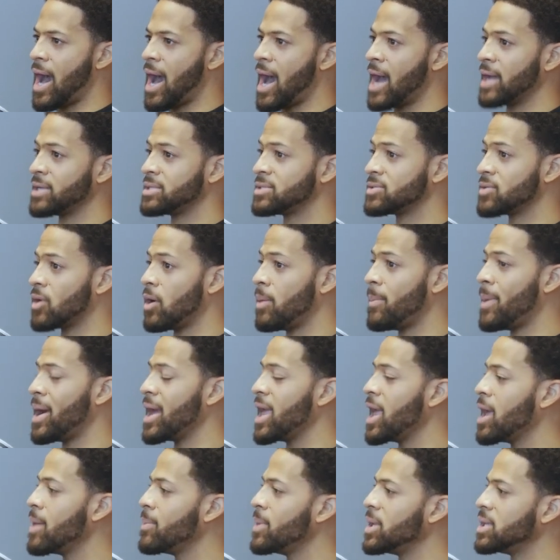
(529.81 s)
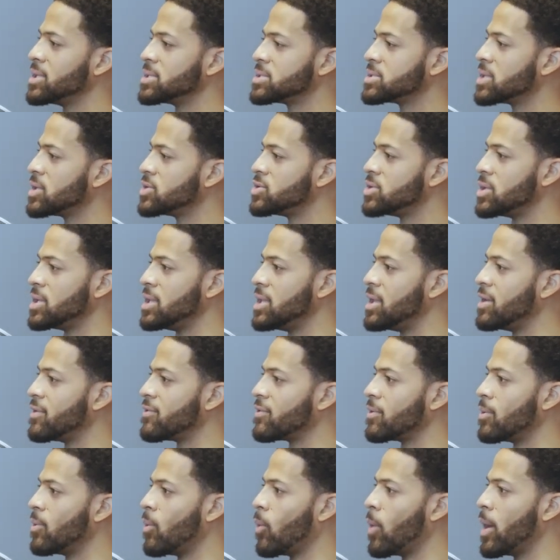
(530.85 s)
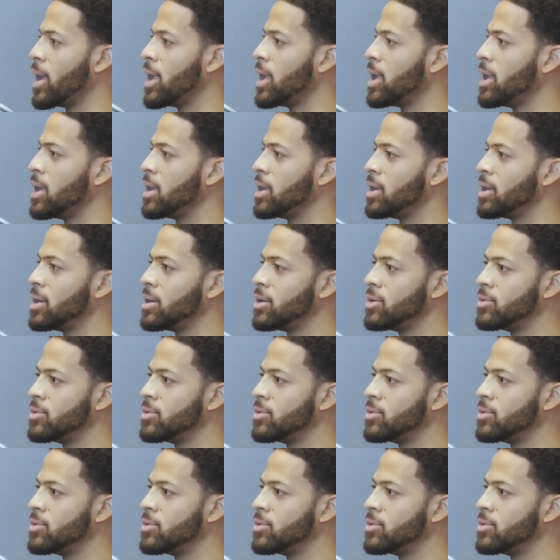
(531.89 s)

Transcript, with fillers: I saw Miami in such a different way